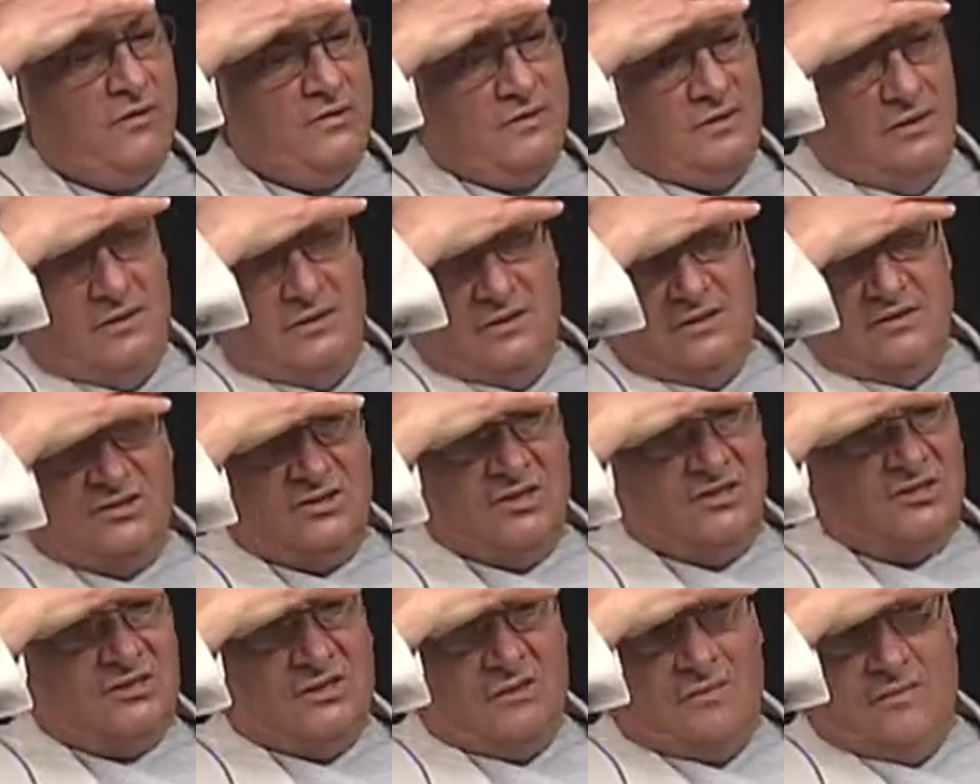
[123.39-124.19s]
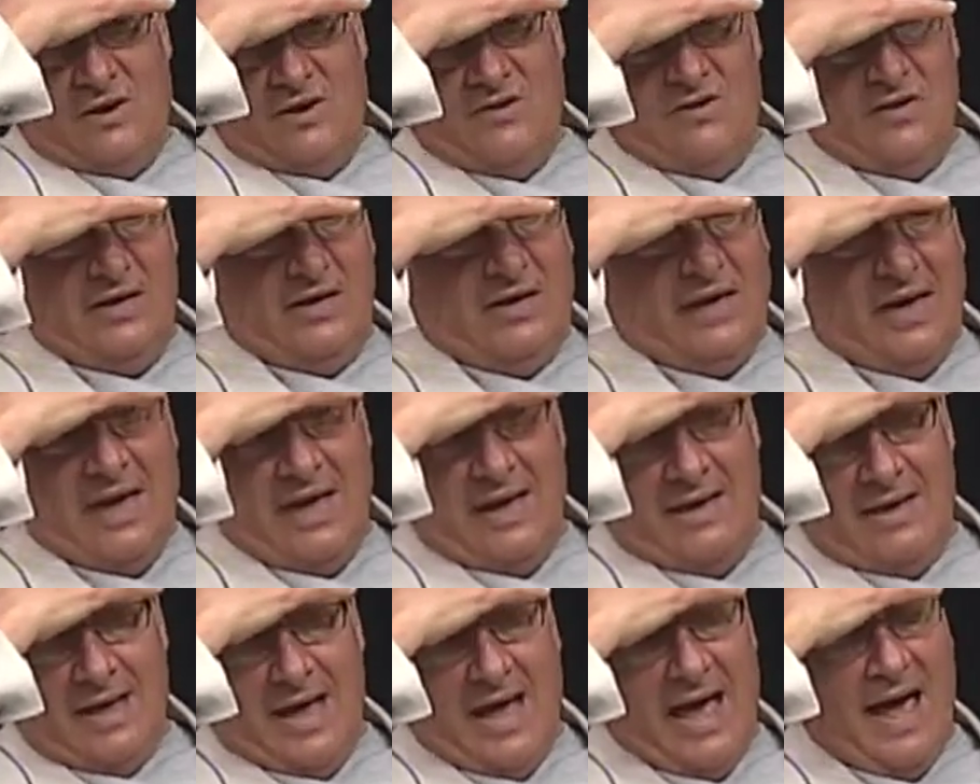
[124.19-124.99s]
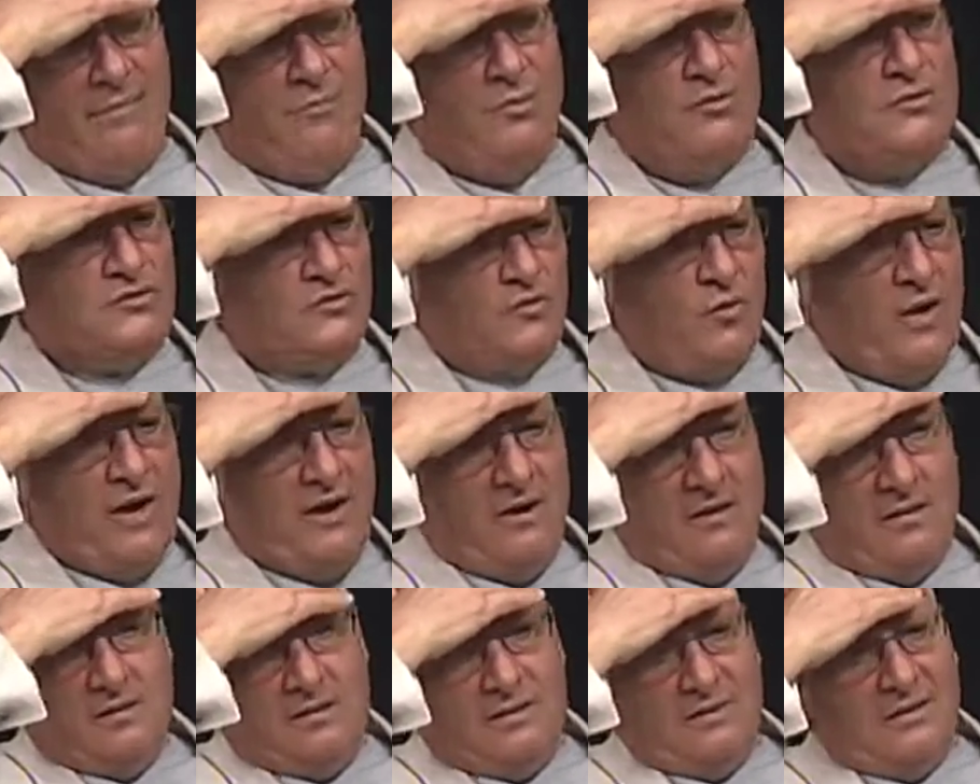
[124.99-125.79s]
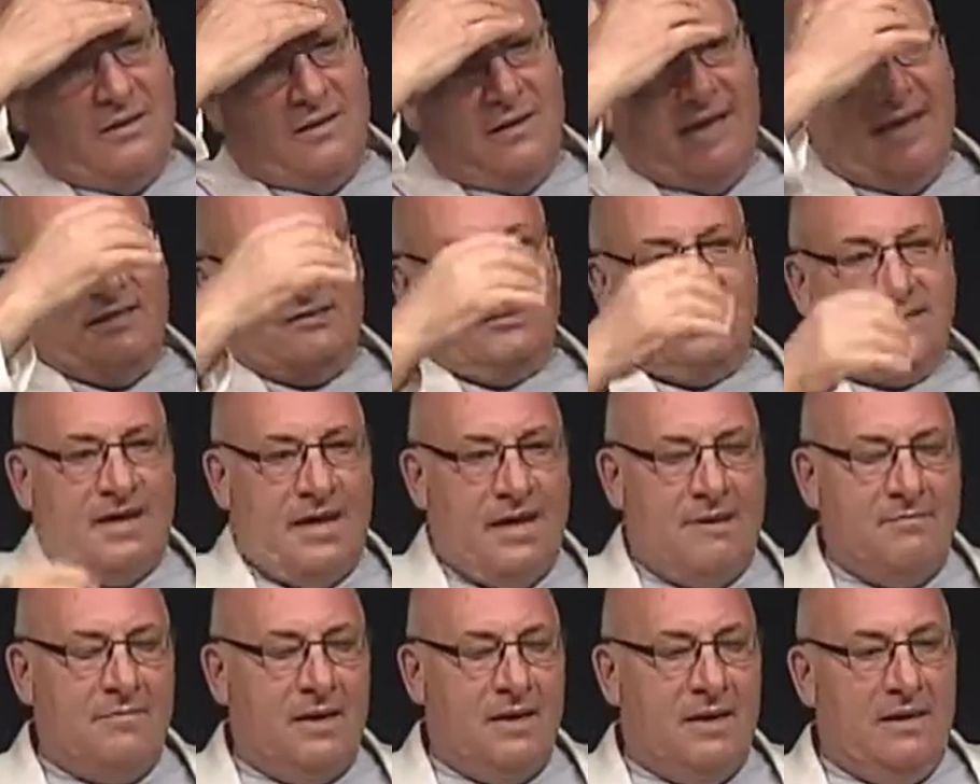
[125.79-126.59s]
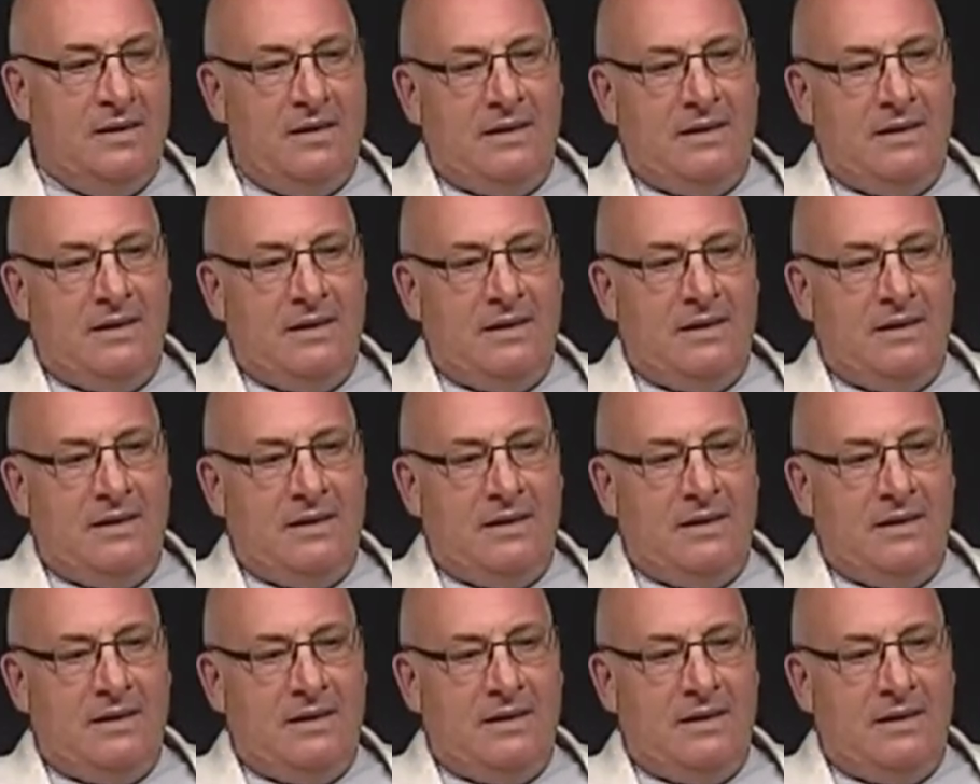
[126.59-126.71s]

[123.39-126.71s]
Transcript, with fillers: with Sister Marikay Abuzuaiter the last time.